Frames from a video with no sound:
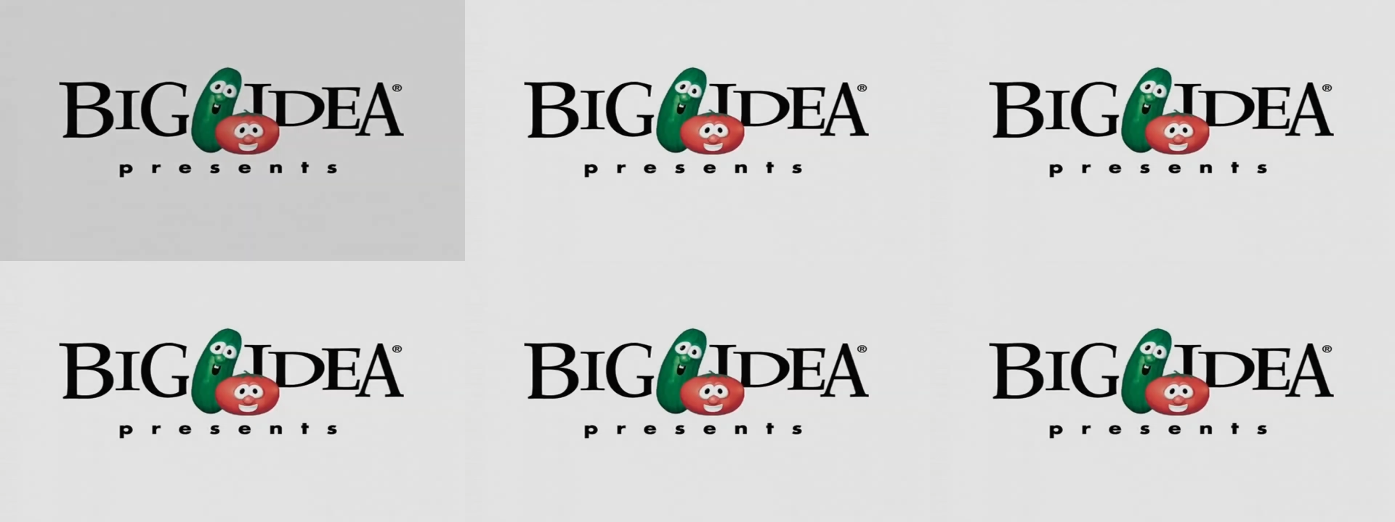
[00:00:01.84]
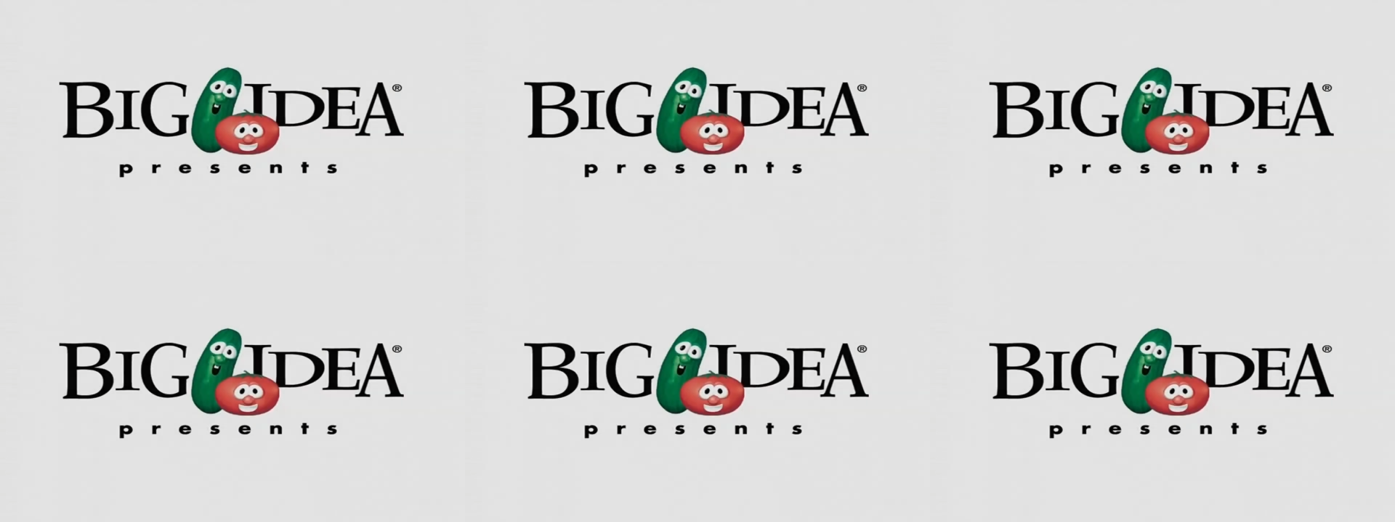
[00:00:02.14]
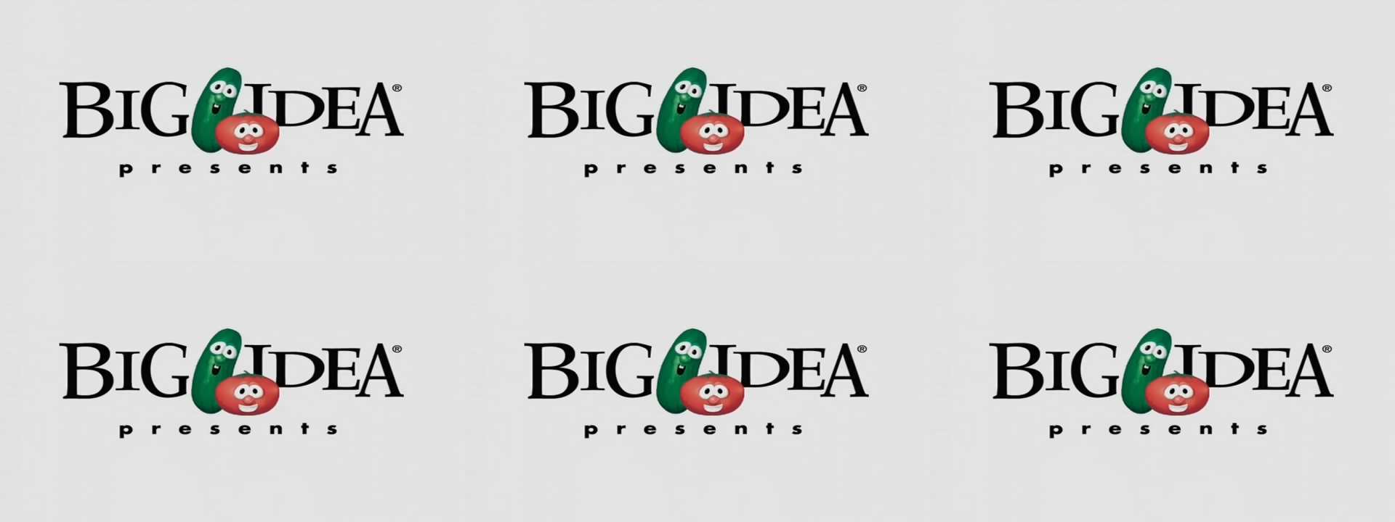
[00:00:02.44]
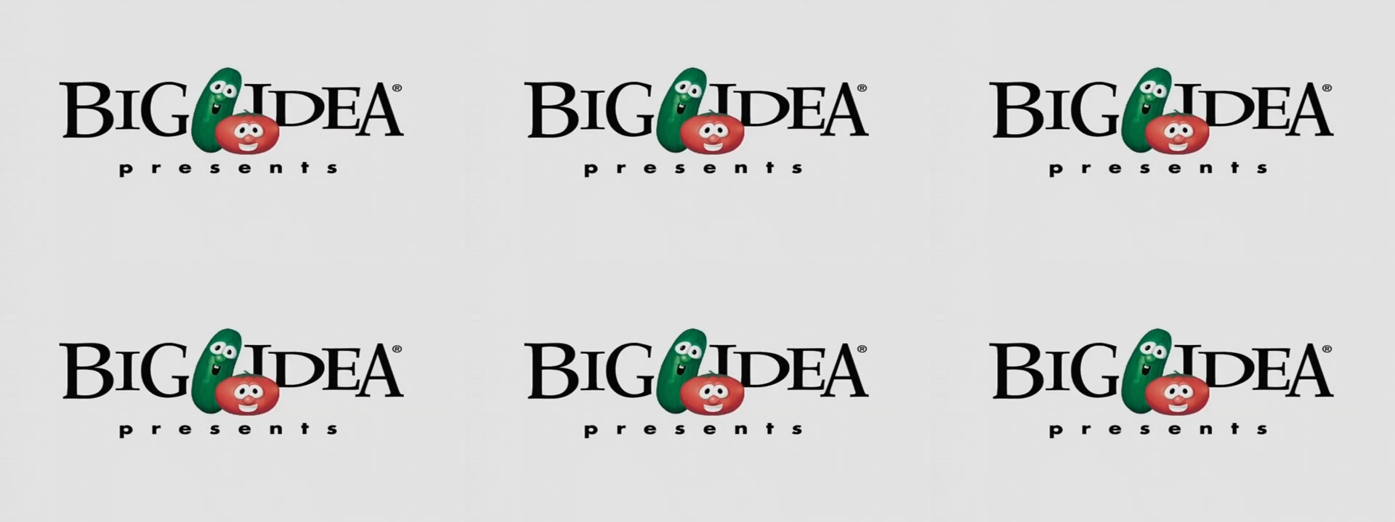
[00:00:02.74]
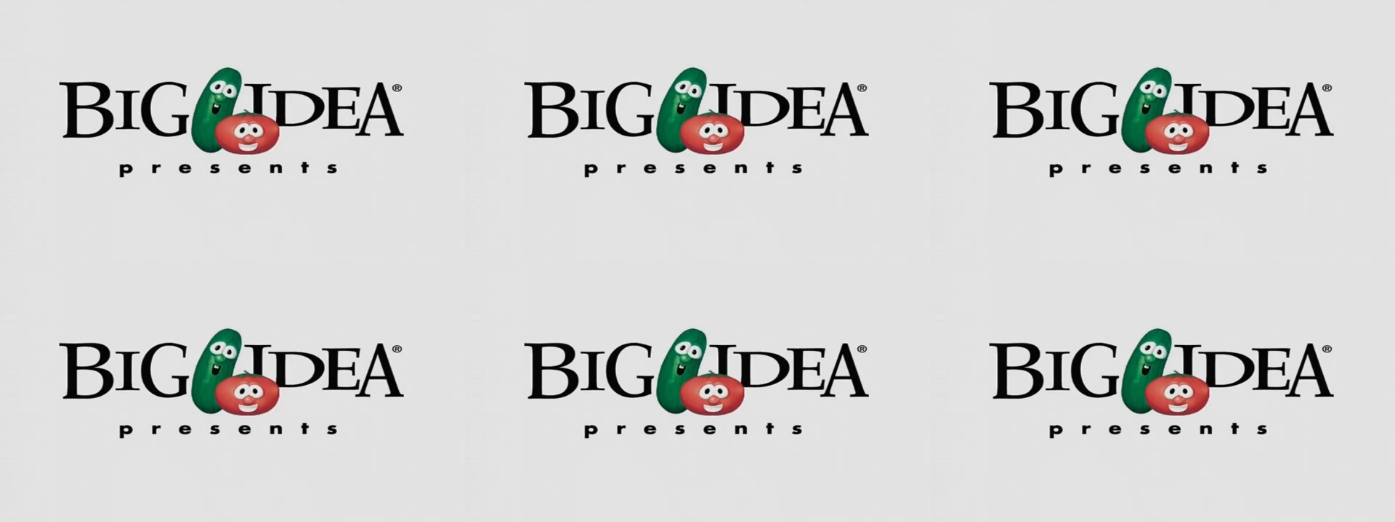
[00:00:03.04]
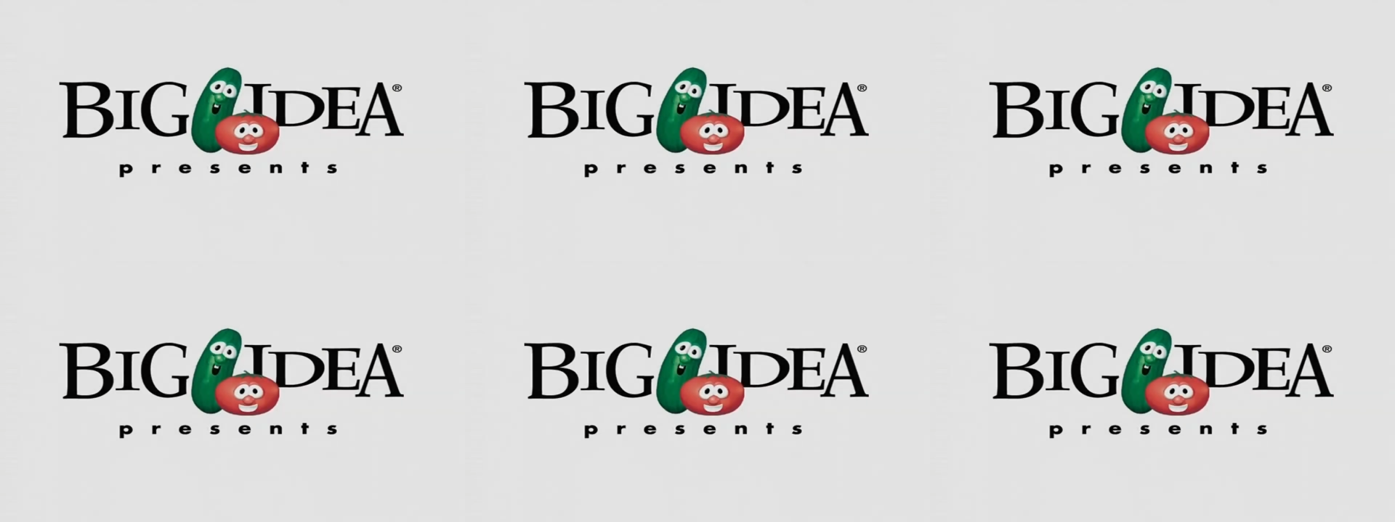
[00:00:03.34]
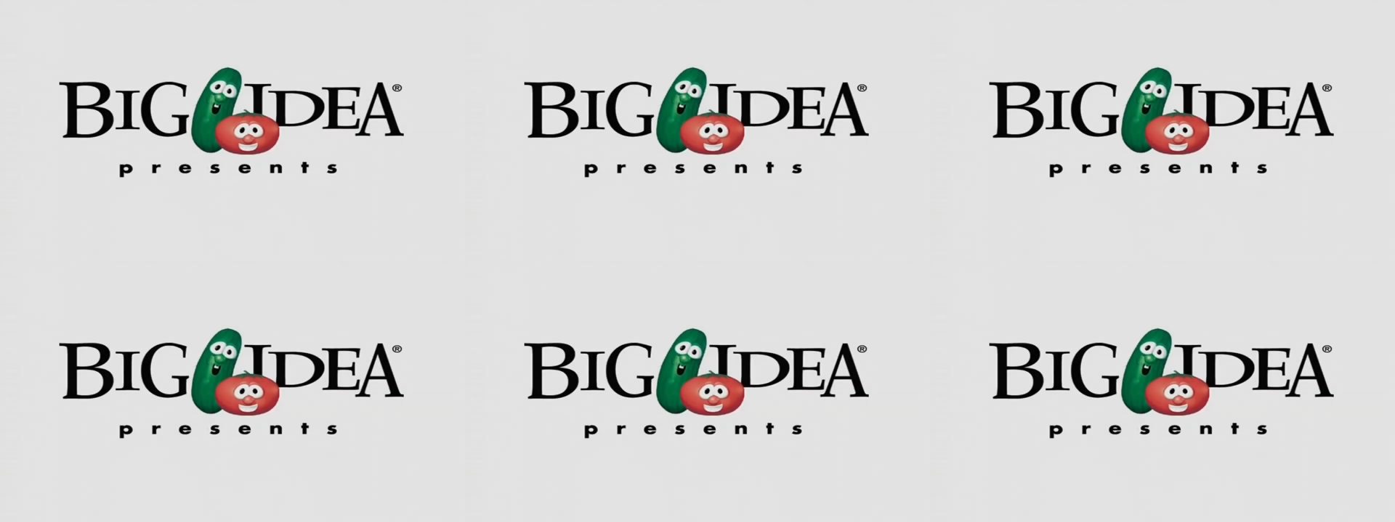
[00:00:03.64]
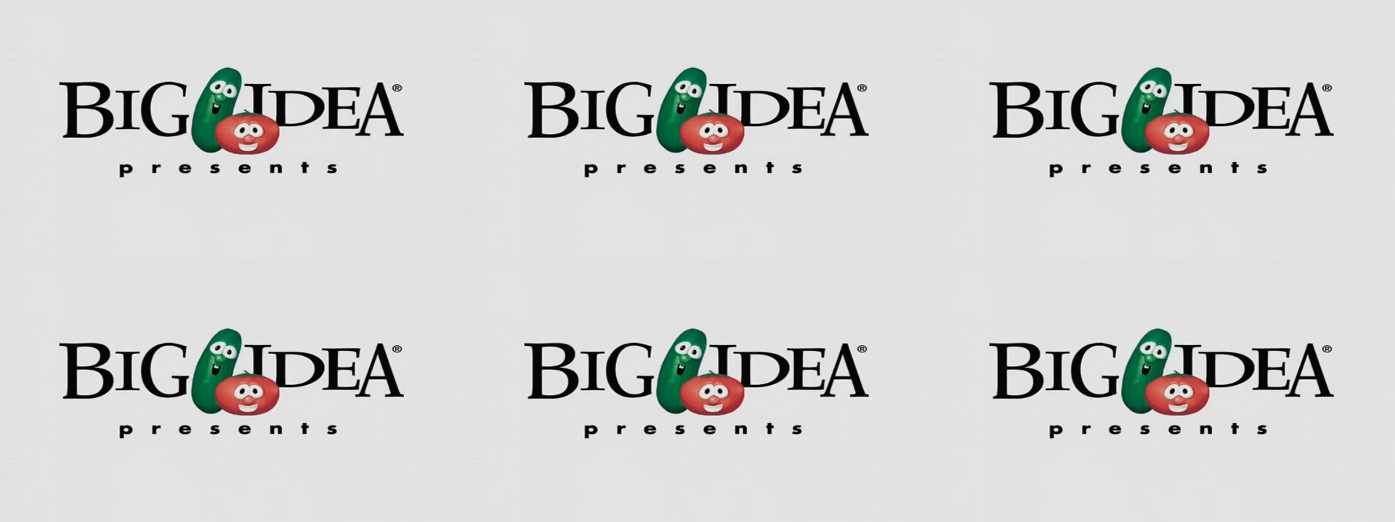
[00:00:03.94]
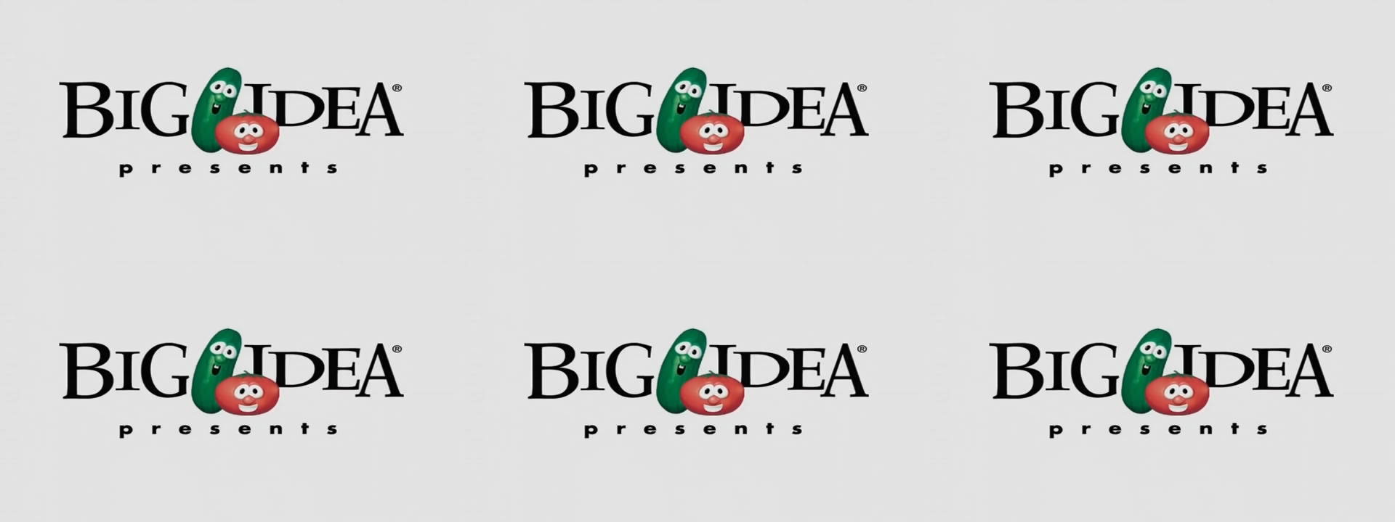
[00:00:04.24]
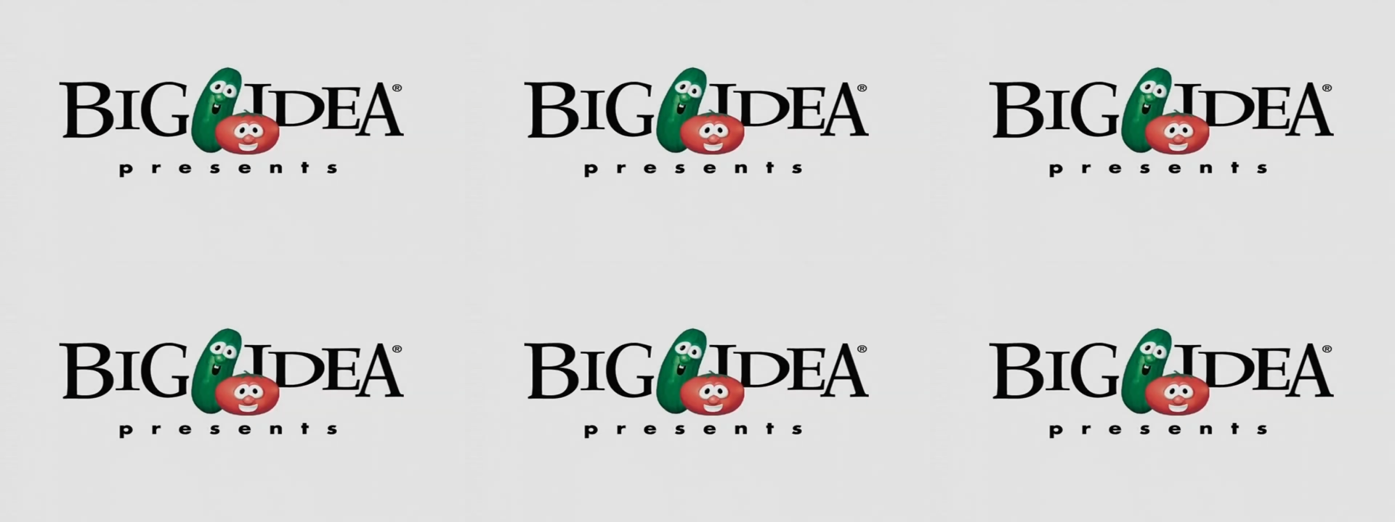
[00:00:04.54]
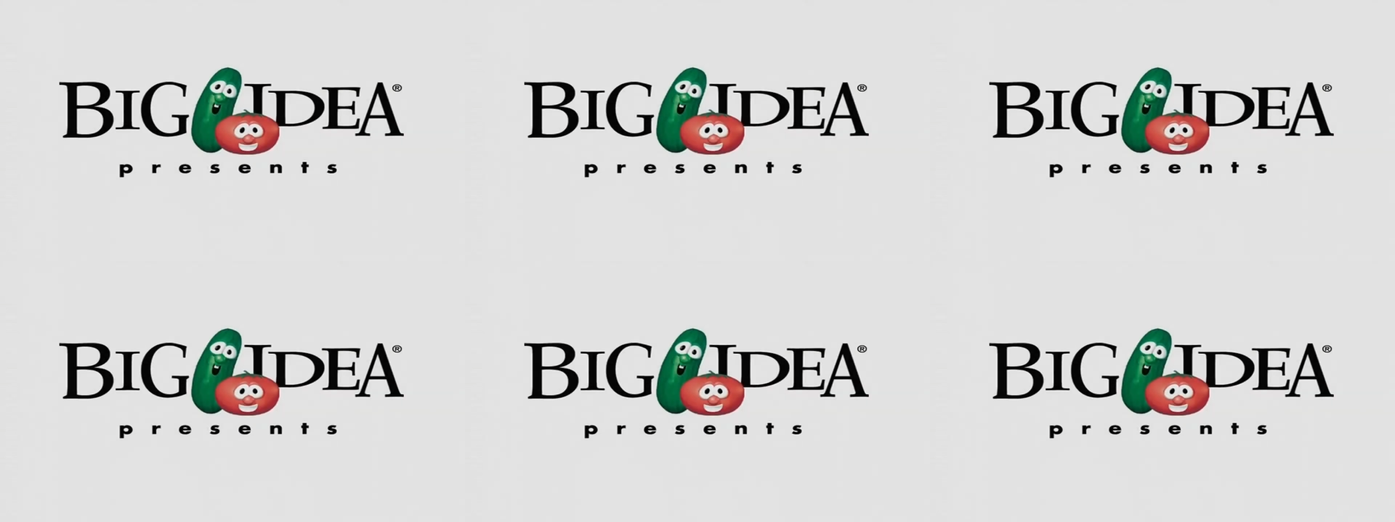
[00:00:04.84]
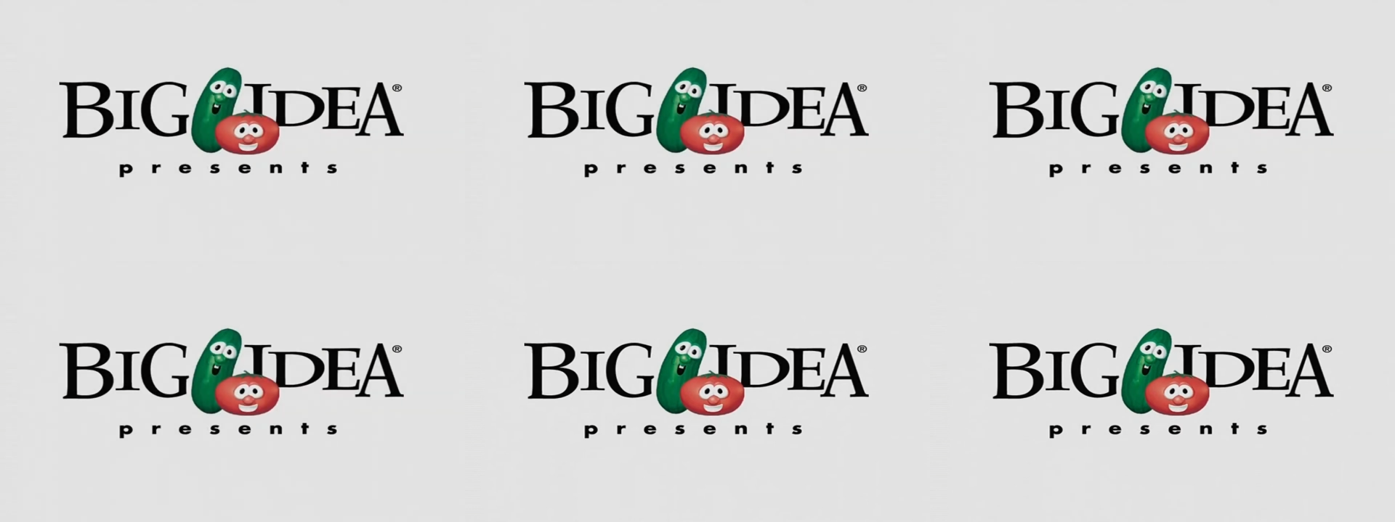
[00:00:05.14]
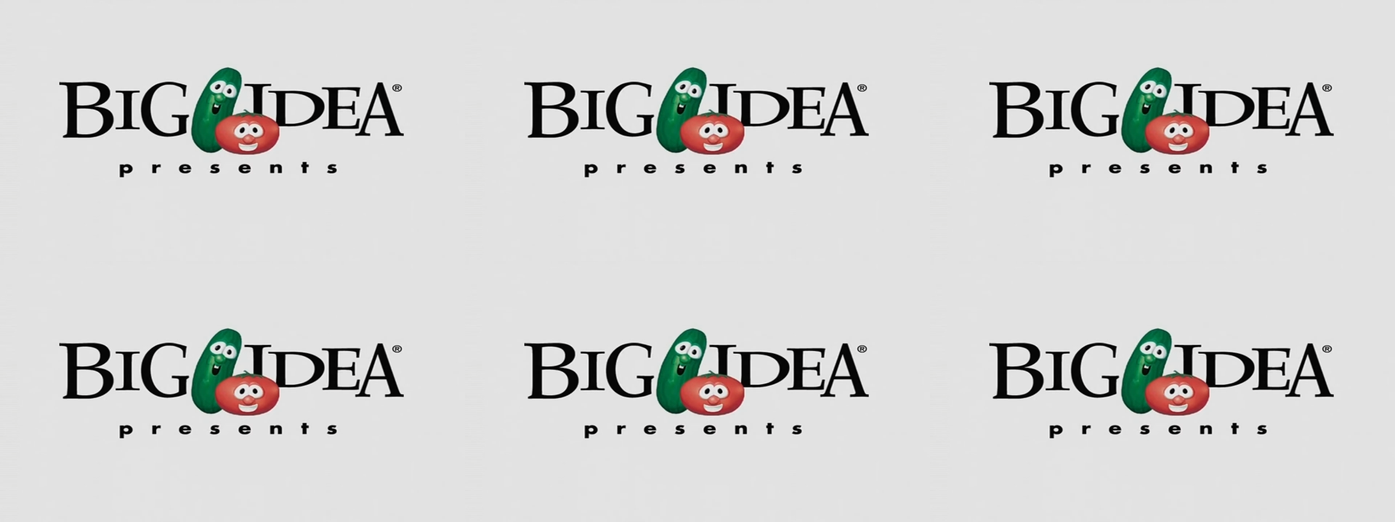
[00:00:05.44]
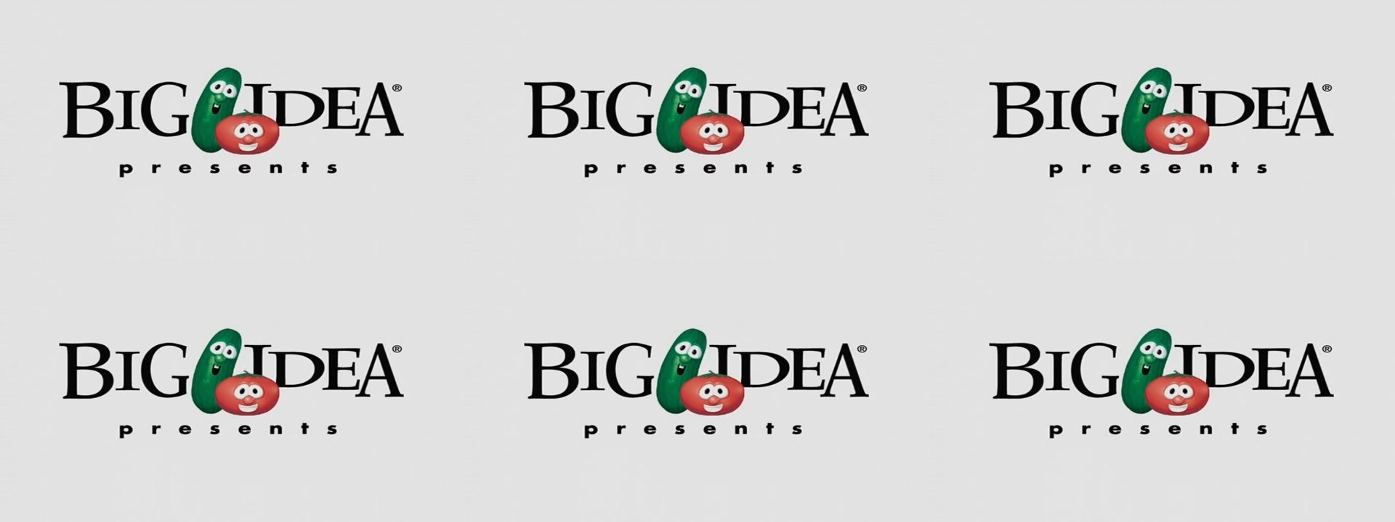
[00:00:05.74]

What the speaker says: Nobody's mouth can be seen.